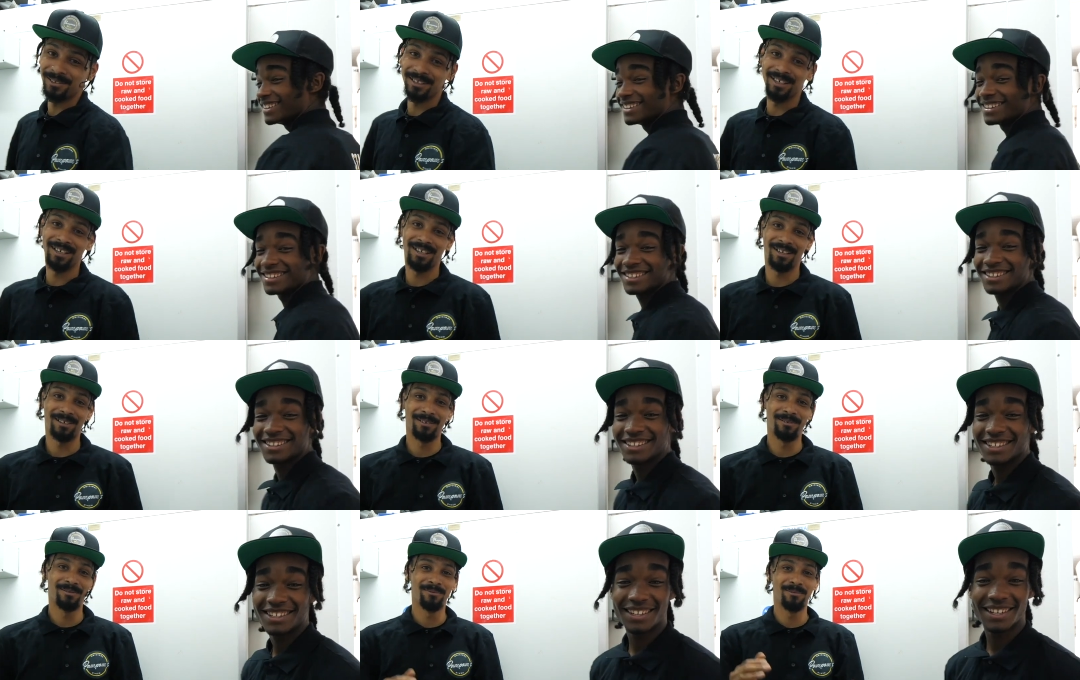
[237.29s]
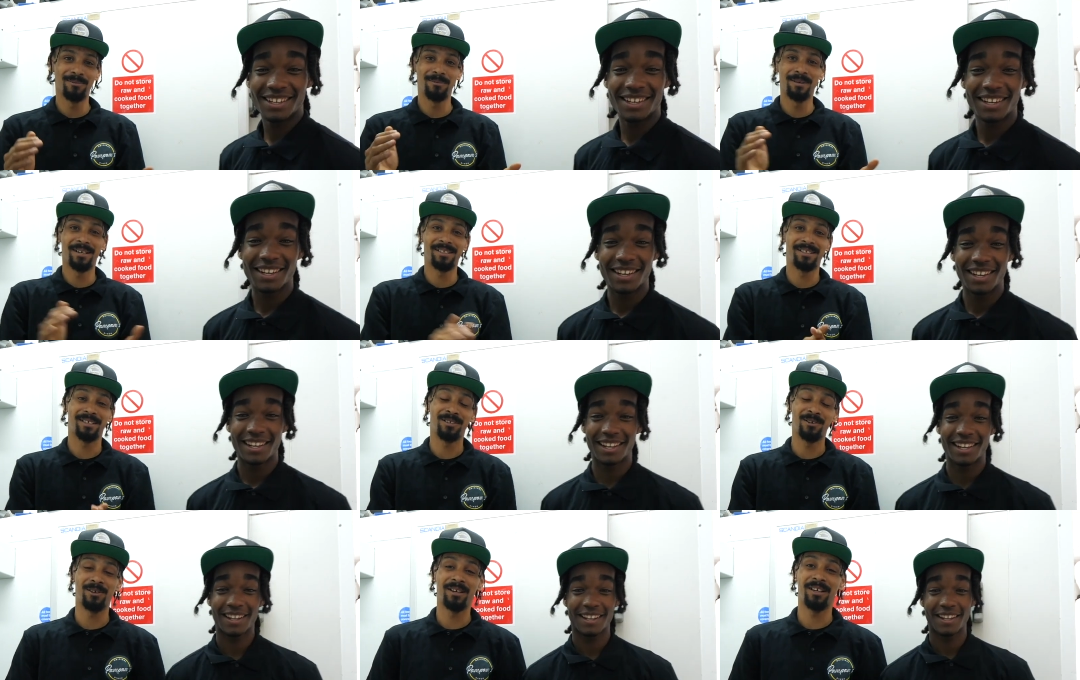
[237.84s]
Speaker 1: yeah,
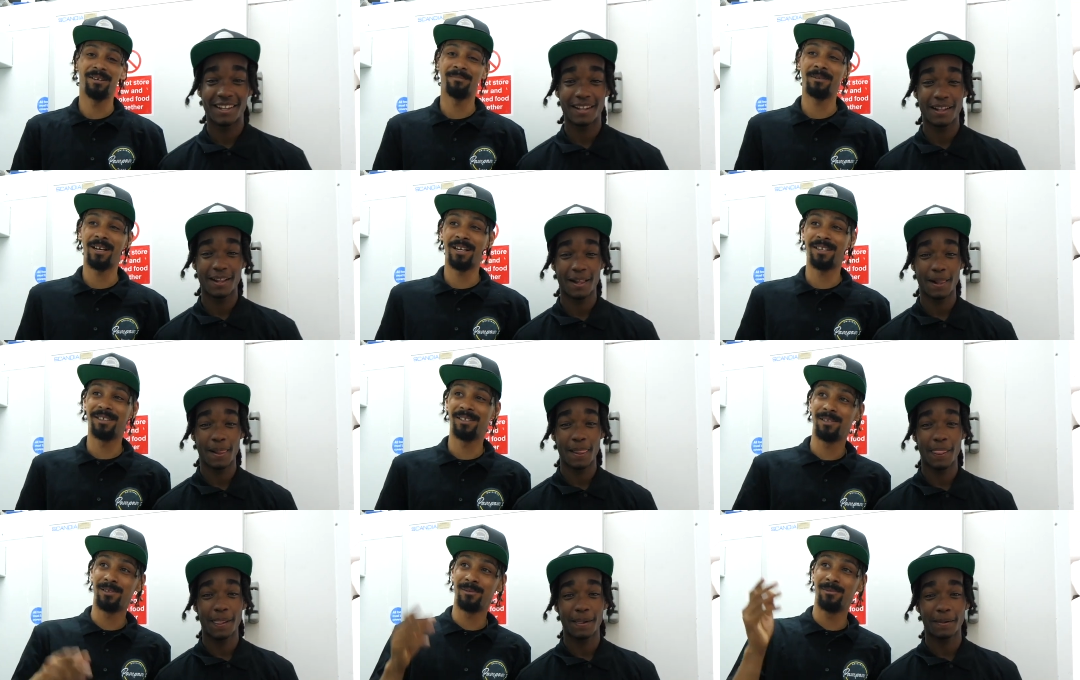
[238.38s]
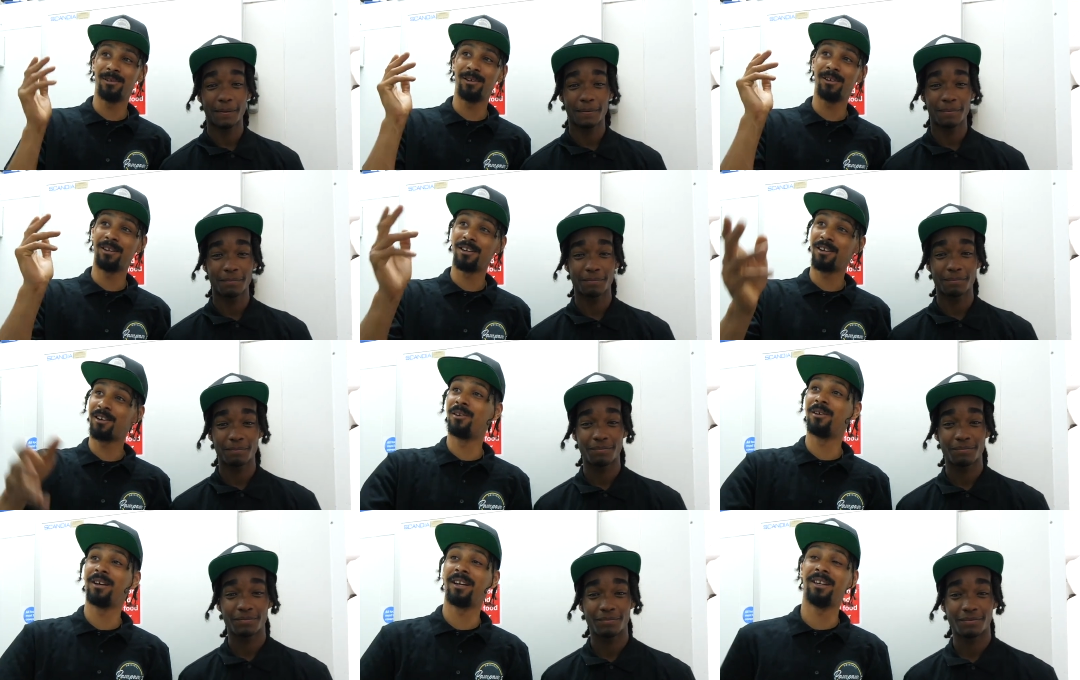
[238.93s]
about to go get back into, we're going
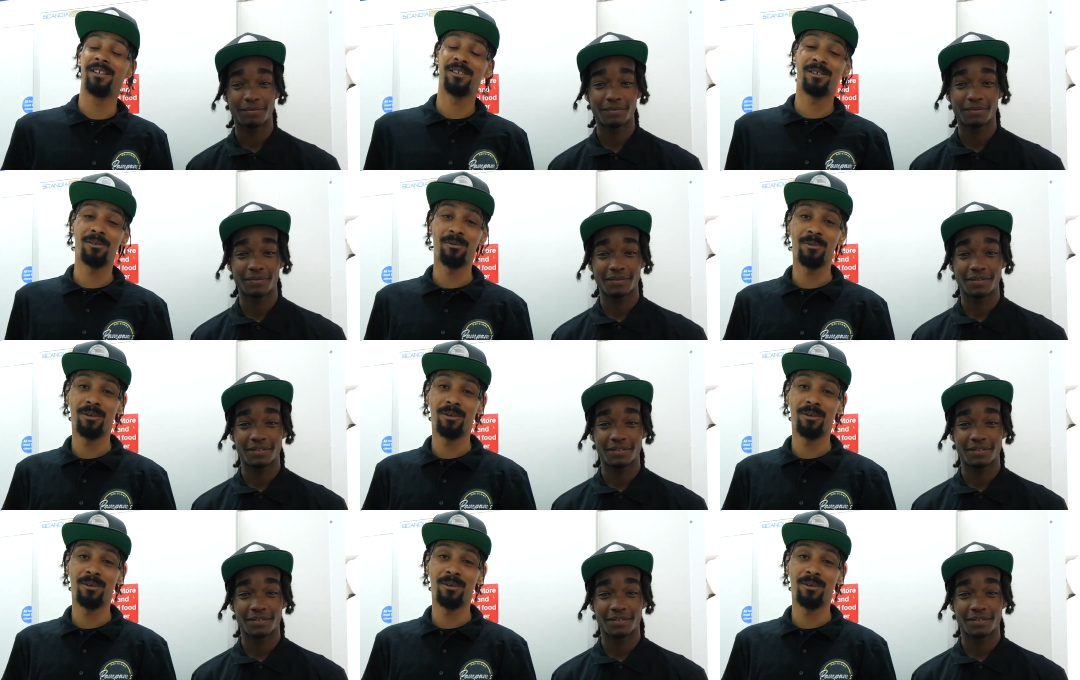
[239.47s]
to go get into